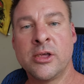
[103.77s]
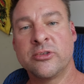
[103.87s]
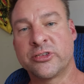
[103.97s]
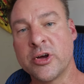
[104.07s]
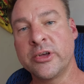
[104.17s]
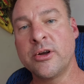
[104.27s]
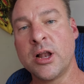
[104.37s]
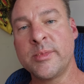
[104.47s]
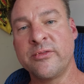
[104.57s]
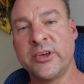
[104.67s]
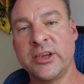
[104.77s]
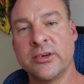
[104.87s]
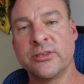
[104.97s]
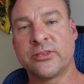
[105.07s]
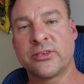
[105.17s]
So in all of my
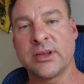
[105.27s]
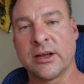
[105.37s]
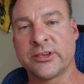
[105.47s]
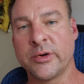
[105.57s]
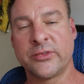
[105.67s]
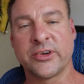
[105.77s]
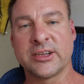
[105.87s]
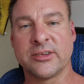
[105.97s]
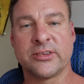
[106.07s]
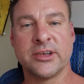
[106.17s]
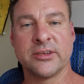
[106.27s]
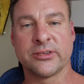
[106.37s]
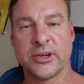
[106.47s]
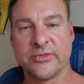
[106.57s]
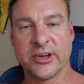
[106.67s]
videos, because I always forget to say this
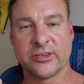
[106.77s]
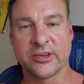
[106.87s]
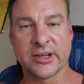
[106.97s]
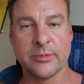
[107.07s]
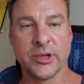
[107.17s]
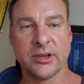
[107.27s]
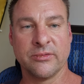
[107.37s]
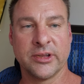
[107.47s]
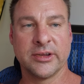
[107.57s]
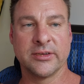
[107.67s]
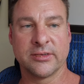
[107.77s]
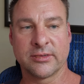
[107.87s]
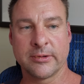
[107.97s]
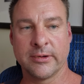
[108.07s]
stuff, and I suck at making videos.